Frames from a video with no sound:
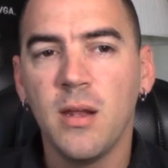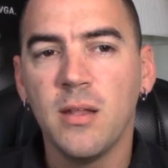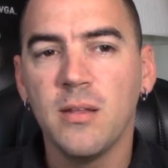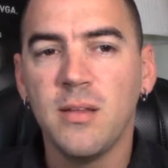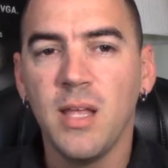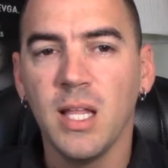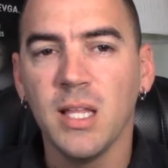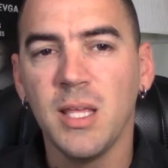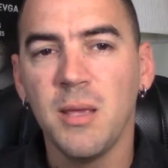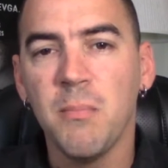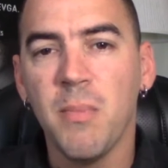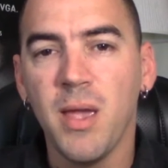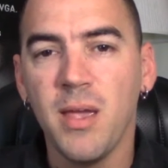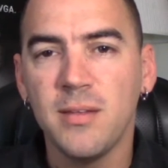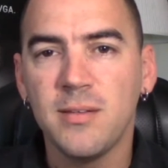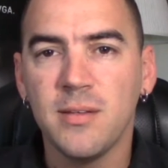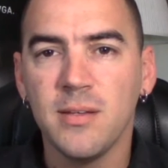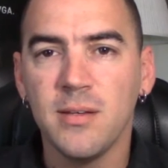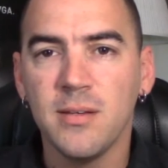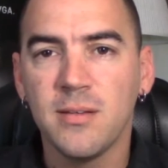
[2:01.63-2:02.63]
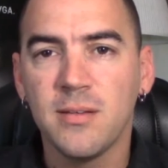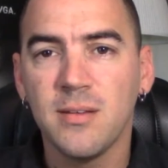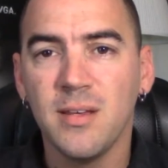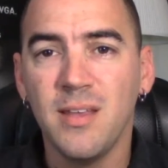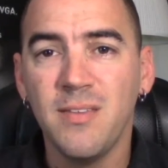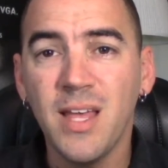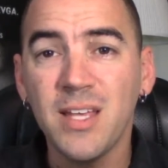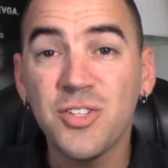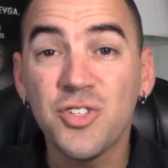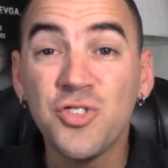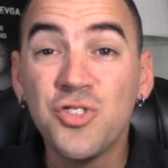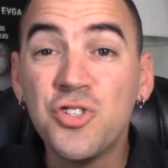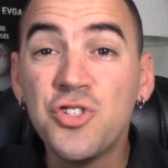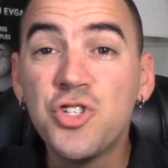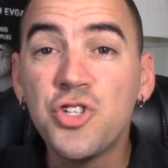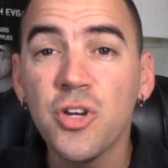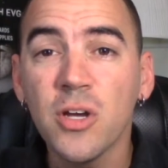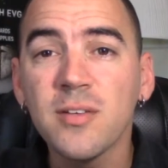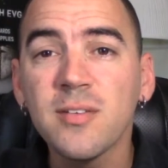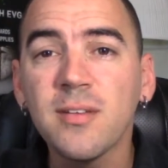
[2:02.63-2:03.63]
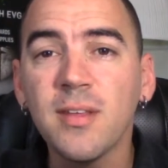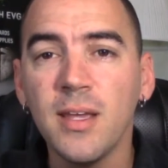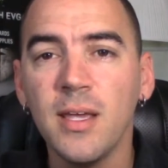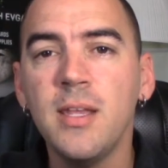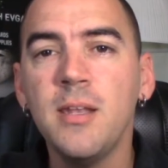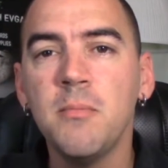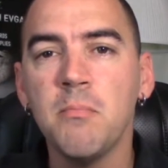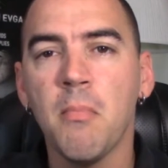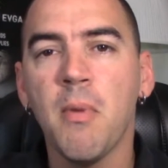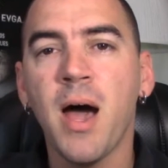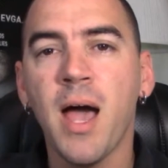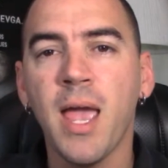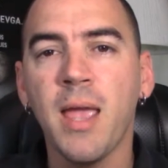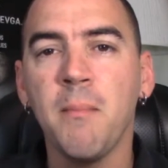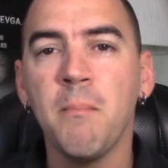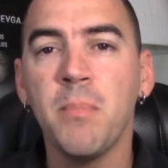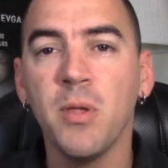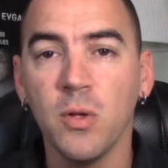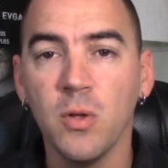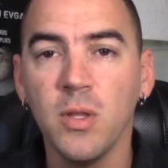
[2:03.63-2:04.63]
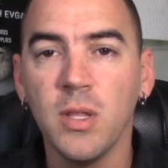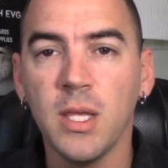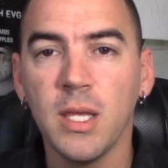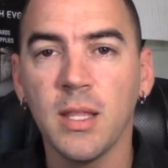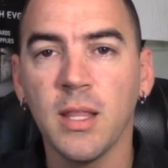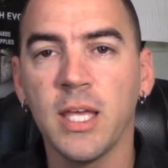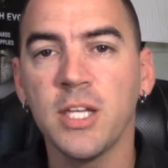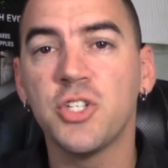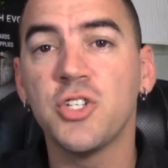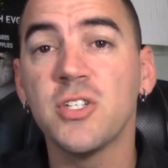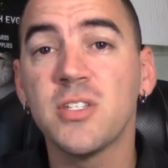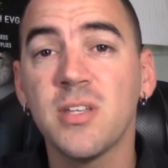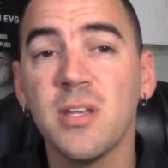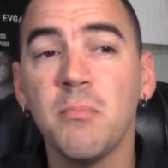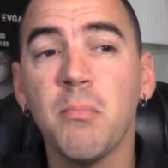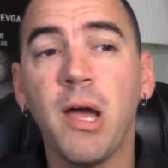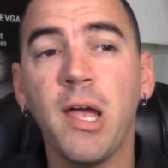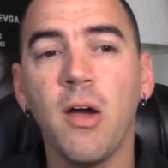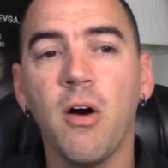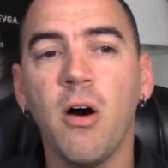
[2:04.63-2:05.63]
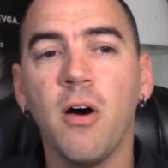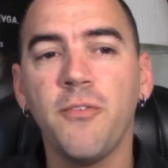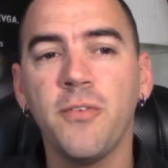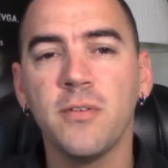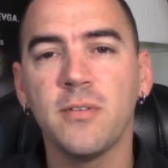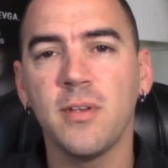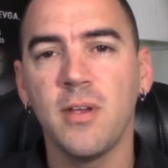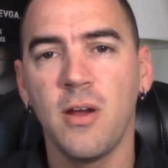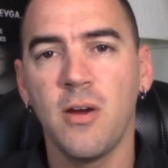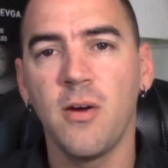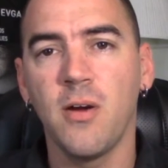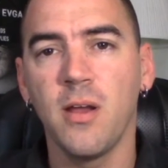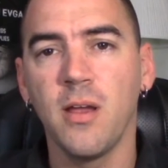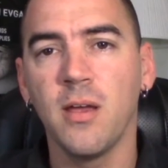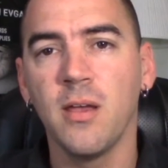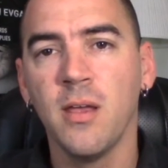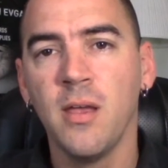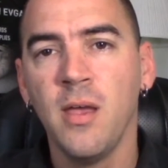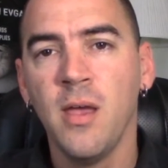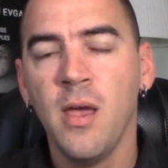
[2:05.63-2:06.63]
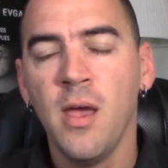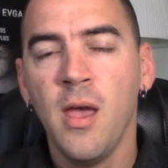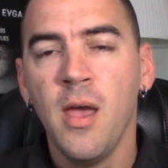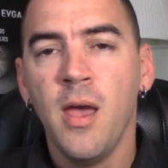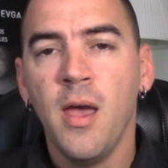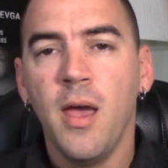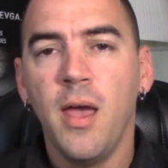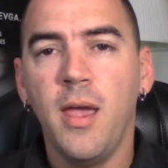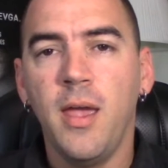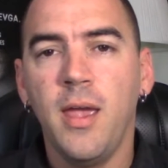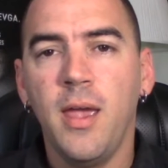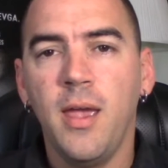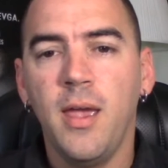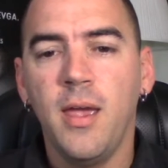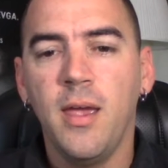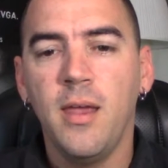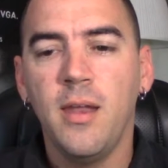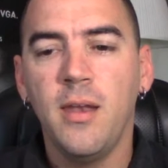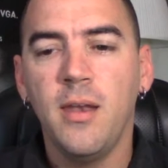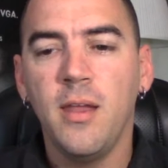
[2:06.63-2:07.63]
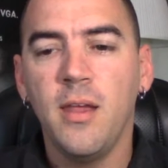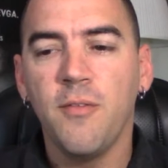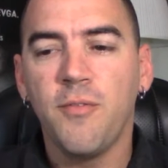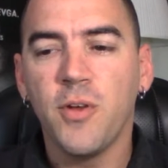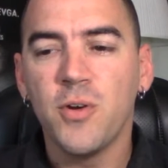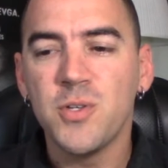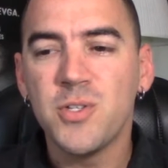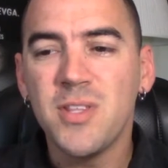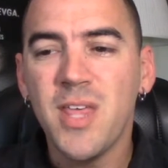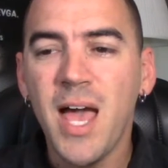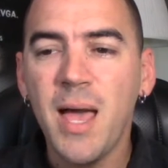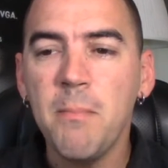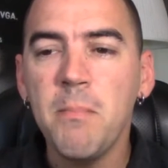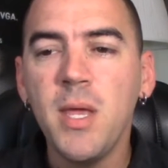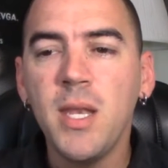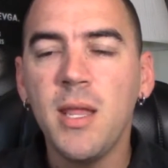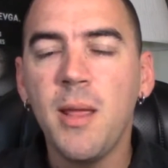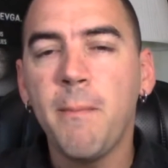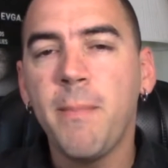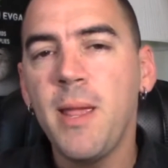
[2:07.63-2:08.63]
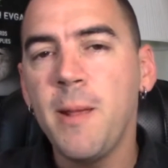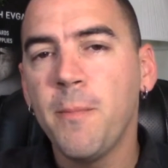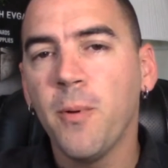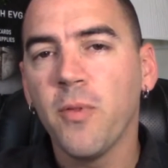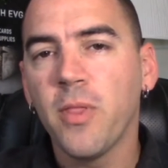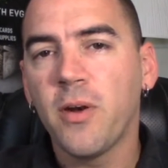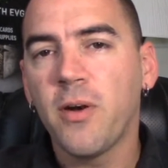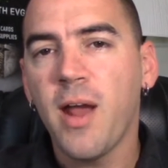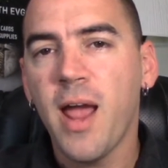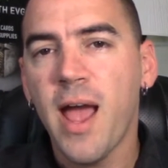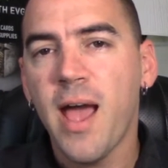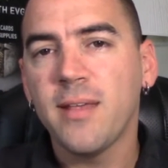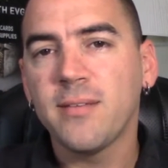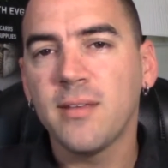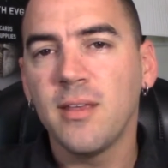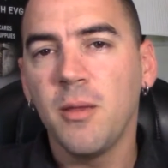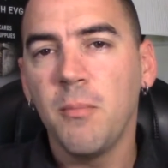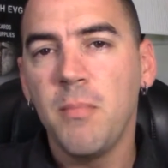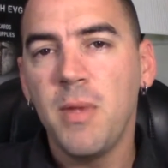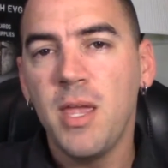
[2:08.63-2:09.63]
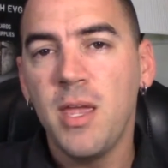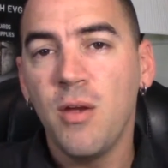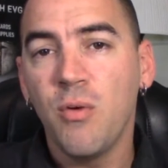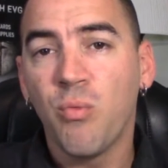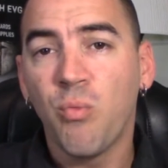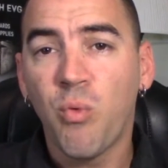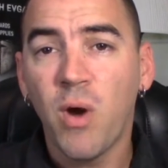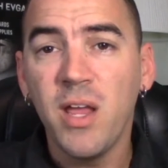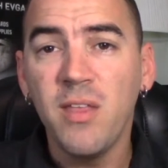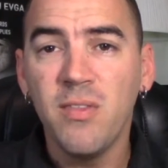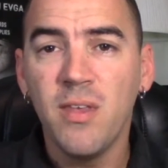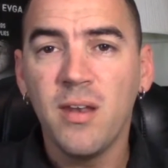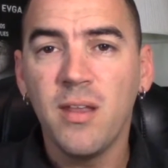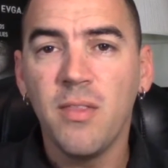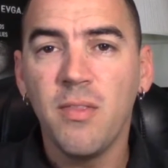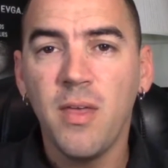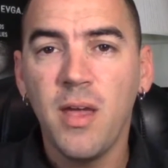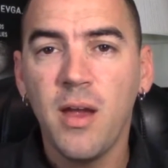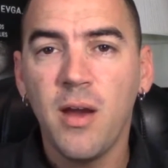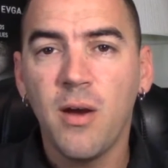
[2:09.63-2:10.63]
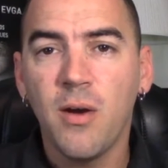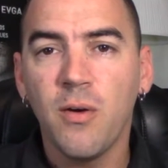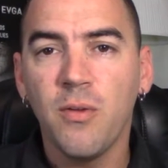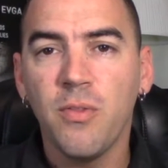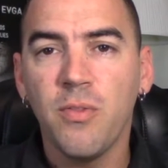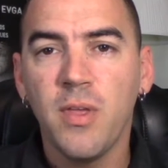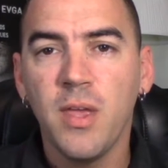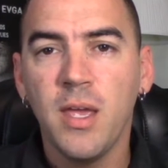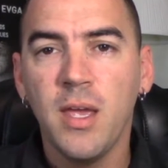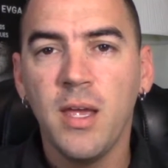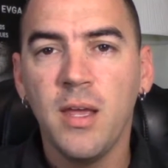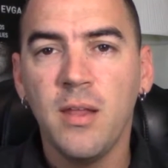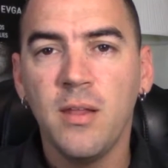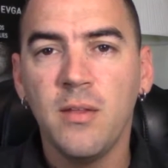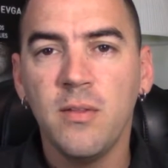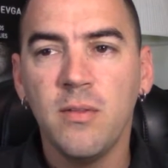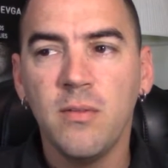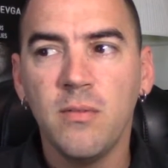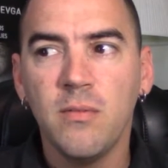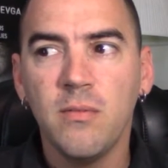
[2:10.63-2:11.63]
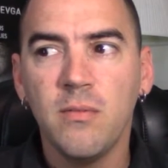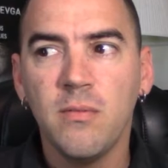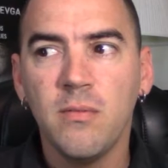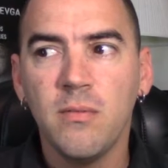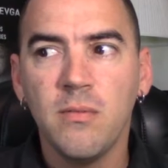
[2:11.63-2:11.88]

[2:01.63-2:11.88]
on a daily basis, and that's just in my building, like just in my office area, and if there's that many people that are asking me right then and there, then